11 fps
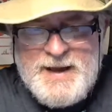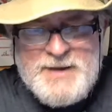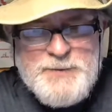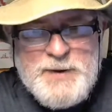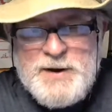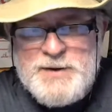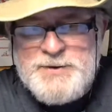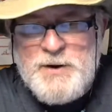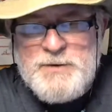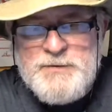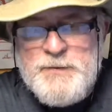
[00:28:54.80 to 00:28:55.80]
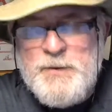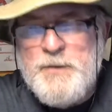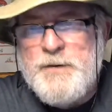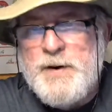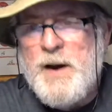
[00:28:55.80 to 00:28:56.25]
Last week I talked
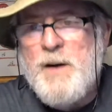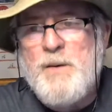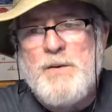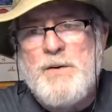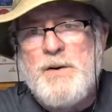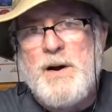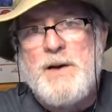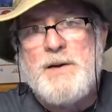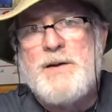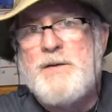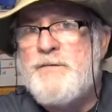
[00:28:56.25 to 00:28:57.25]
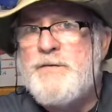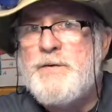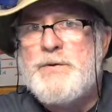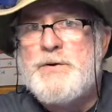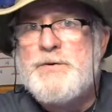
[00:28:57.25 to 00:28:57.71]
for over an hour and I didn't
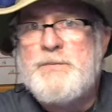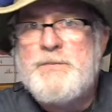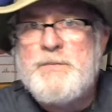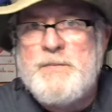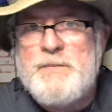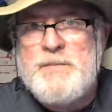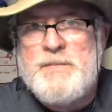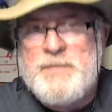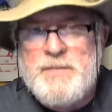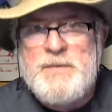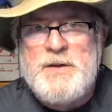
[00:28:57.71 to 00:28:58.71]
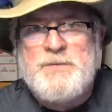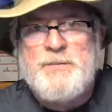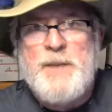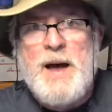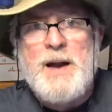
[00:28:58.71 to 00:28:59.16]
feel this
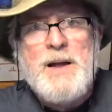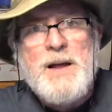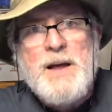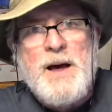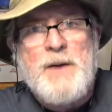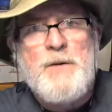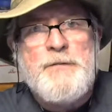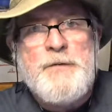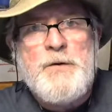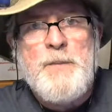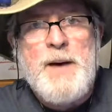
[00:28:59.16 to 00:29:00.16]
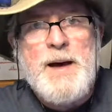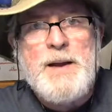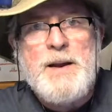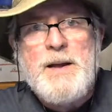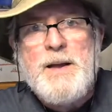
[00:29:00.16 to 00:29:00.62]
bad. I don't feel
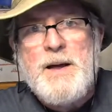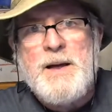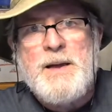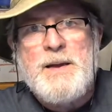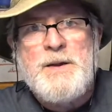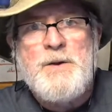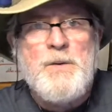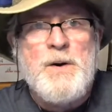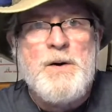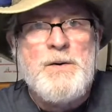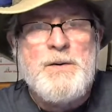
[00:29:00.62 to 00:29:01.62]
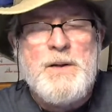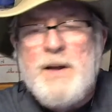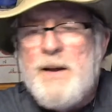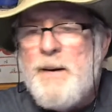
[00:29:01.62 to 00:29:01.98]
bad. It don't hurt.